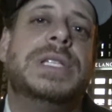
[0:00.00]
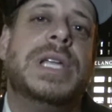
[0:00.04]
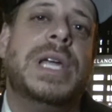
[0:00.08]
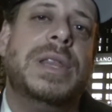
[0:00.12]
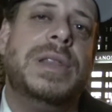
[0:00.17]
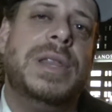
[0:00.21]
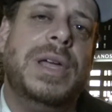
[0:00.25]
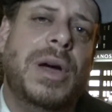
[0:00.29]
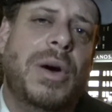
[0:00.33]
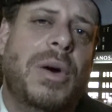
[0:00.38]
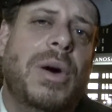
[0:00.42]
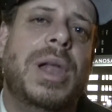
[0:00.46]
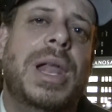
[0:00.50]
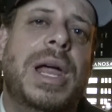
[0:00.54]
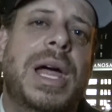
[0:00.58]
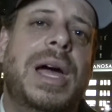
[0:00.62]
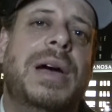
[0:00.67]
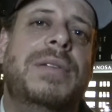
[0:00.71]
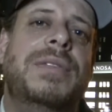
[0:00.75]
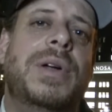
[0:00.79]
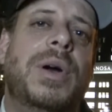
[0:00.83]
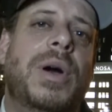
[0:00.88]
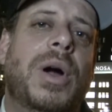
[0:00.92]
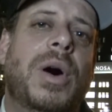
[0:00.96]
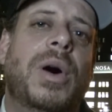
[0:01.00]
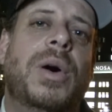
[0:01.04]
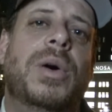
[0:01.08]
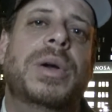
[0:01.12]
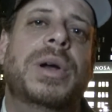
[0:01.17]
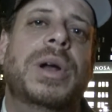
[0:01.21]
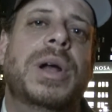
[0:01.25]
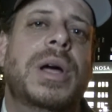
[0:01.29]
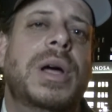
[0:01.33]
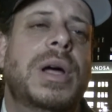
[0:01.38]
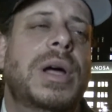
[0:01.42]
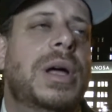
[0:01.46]
They all have their
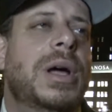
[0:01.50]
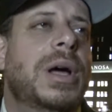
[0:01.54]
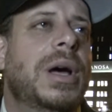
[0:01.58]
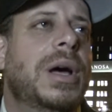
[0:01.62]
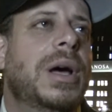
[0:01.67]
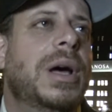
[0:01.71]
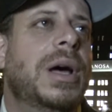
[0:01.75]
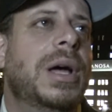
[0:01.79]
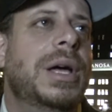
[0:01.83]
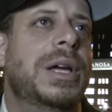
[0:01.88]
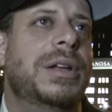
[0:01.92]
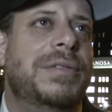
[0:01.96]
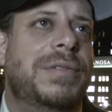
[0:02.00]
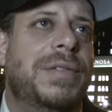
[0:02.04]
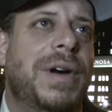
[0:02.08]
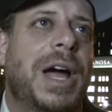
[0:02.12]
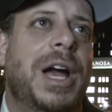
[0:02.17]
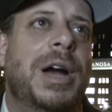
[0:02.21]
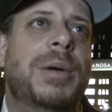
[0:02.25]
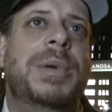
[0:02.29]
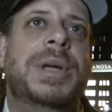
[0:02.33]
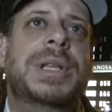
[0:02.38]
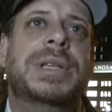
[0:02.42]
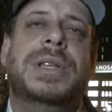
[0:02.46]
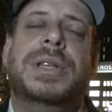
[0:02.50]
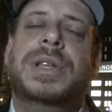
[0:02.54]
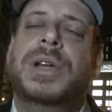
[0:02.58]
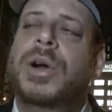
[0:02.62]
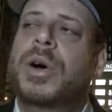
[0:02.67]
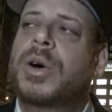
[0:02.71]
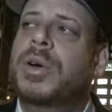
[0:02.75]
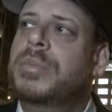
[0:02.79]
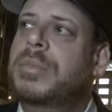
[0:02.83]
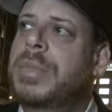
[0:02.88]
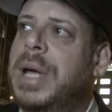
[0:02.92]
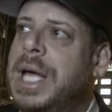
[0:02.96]
own environment and their
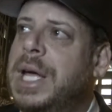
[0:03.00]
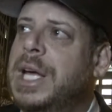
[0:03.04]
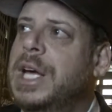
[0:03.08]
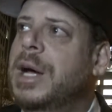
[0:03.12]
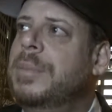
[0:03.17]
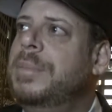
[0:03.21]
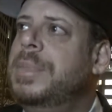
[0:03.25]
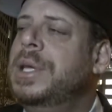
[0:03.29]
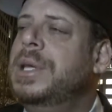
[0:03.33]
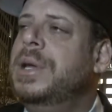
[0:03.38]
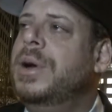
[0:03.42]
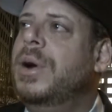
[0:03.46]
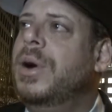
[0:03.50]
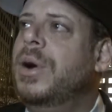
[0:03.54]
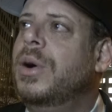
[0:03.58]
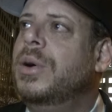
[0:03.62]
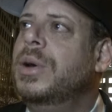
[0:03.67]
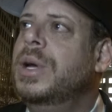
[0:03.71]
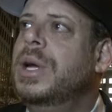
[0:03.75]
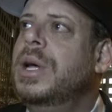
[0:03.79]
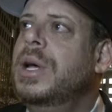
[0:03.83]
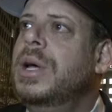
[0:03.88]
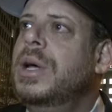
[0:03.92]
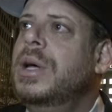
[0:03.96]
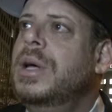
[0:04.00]
own makeup and their own,